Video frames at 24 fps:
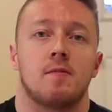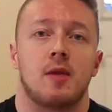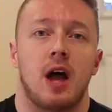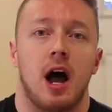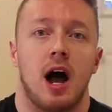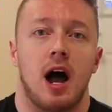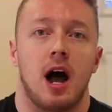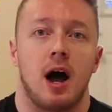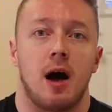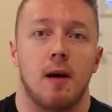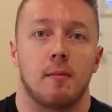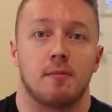
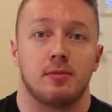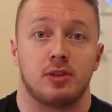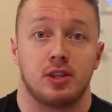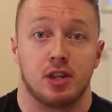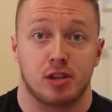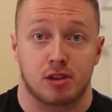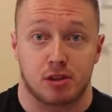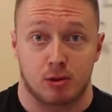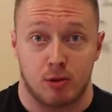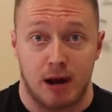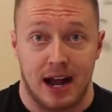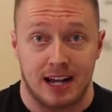
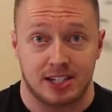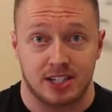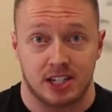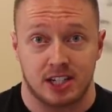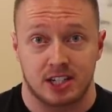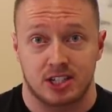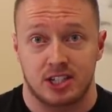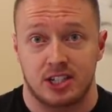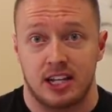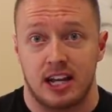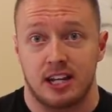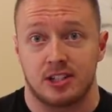The thoracic
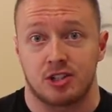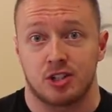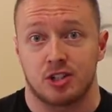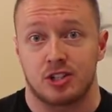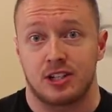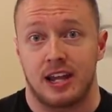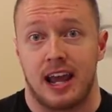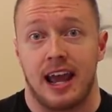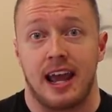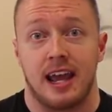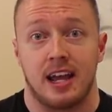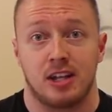
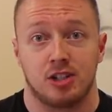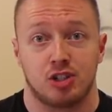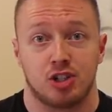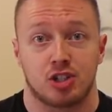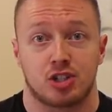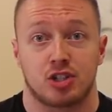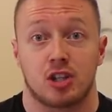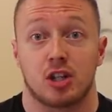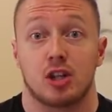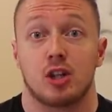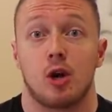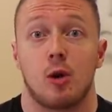extensors and
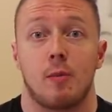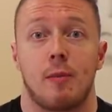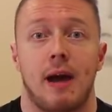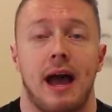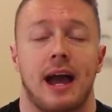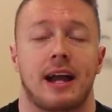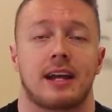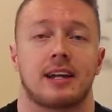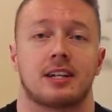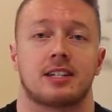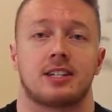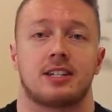just the low
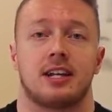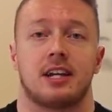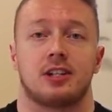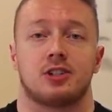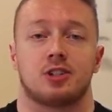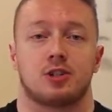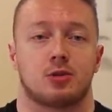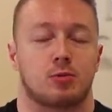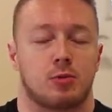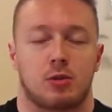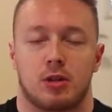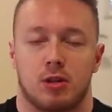back
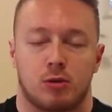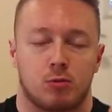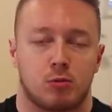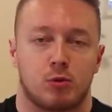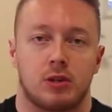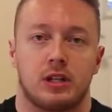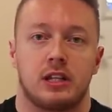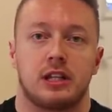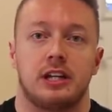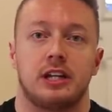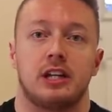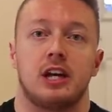extensors,
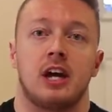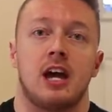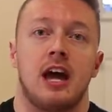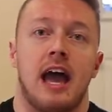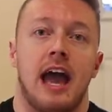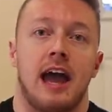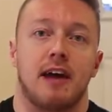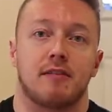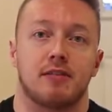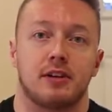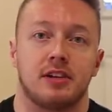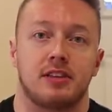really
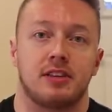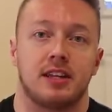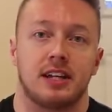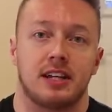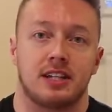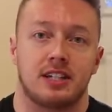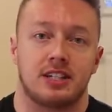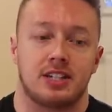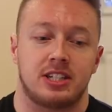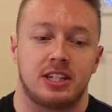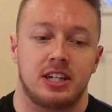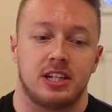
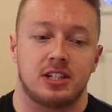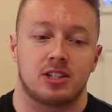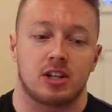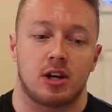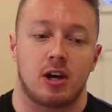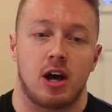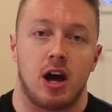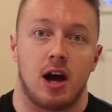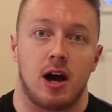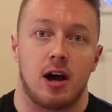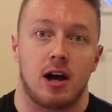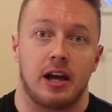everything sees
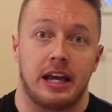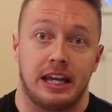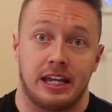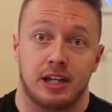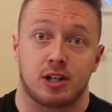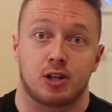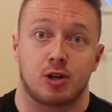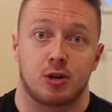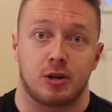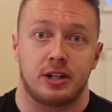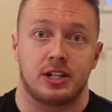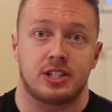an
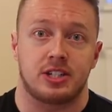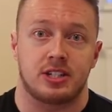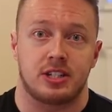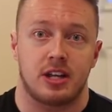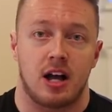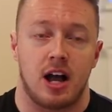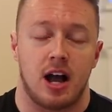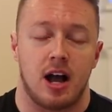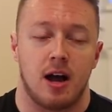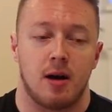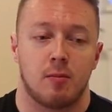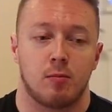
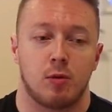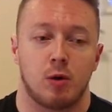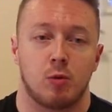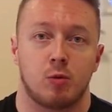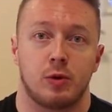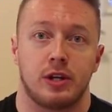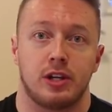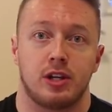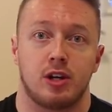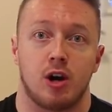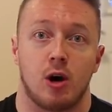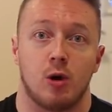increase when
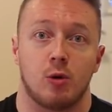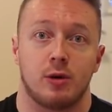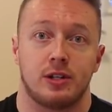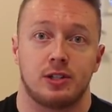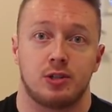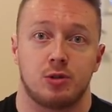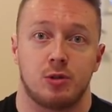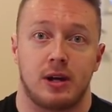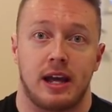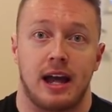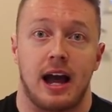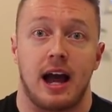we go
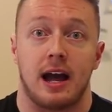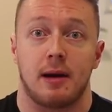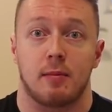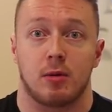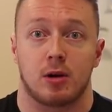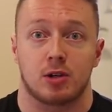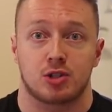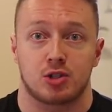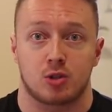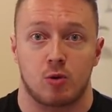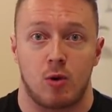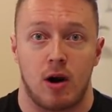into a high
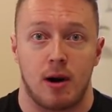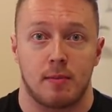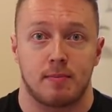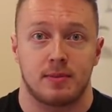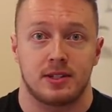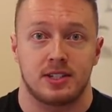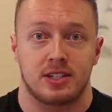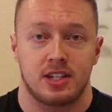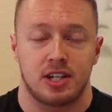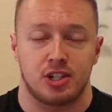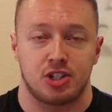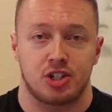bar squat
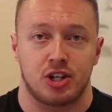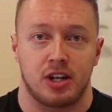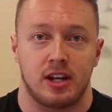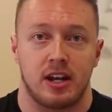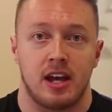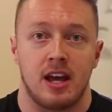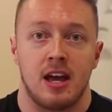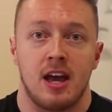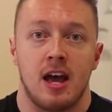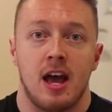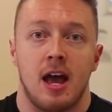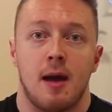position.
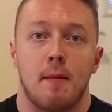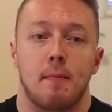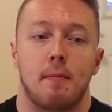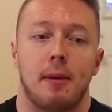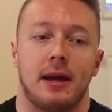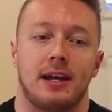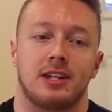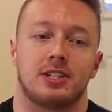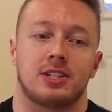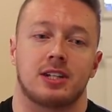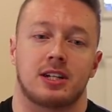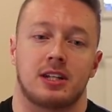
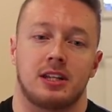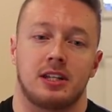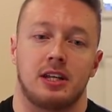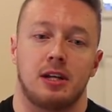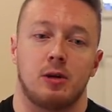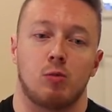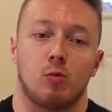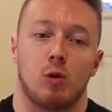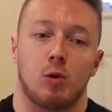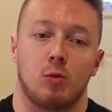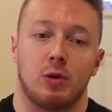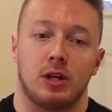
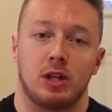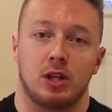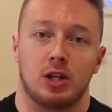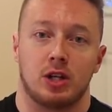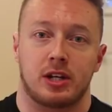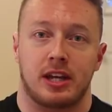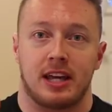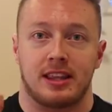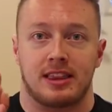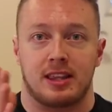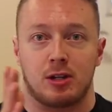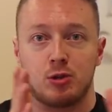Basically, when we
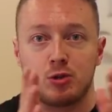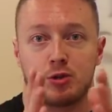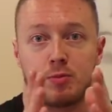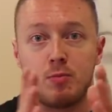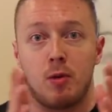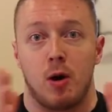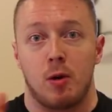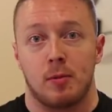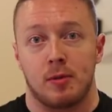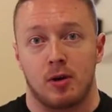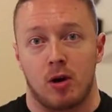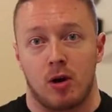look at those
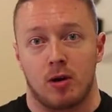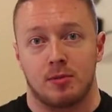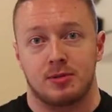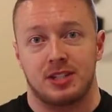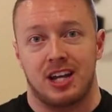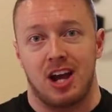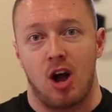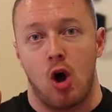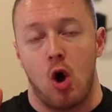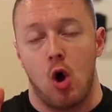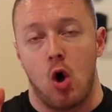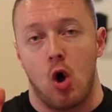moment arms,
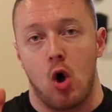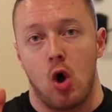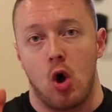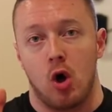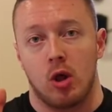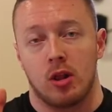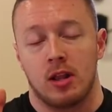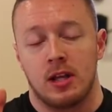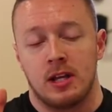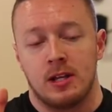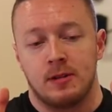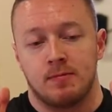they
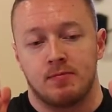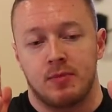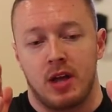all